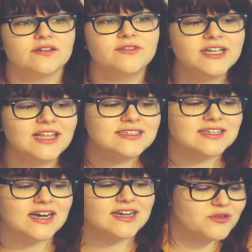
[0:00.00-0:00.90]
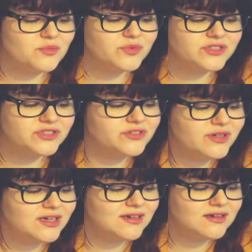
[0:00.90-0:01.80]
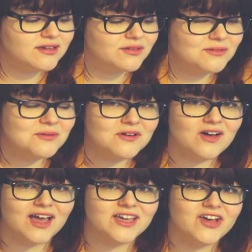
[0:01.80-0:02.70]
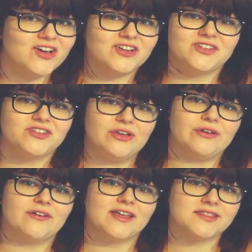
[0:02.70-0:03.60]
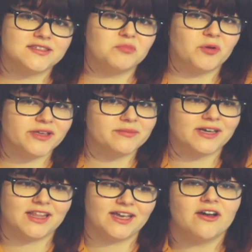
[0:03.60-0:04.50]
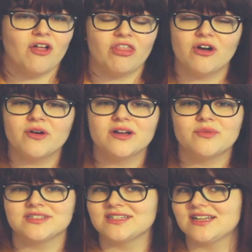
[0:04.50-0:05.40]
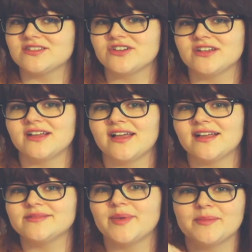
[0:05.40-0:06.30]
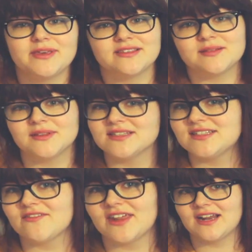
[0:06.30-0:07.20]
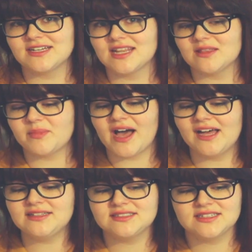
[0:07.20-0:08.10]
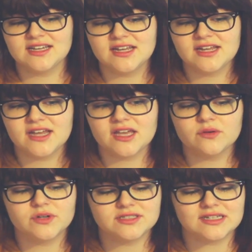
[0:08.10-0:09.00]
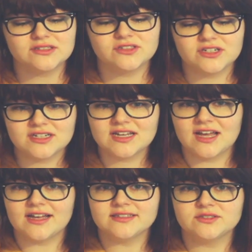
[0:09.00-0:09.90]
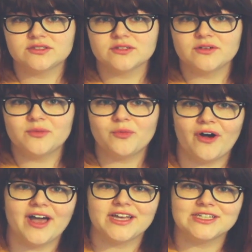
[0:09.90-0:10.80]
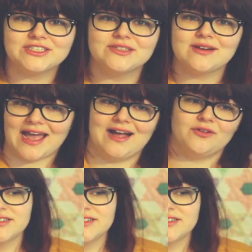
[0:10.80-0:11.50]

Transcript: Realize that I was doing what I could do at this point in my life. Although it wasn't as good as maybe some of the stuff that done in the past, it was as good as what I could do now.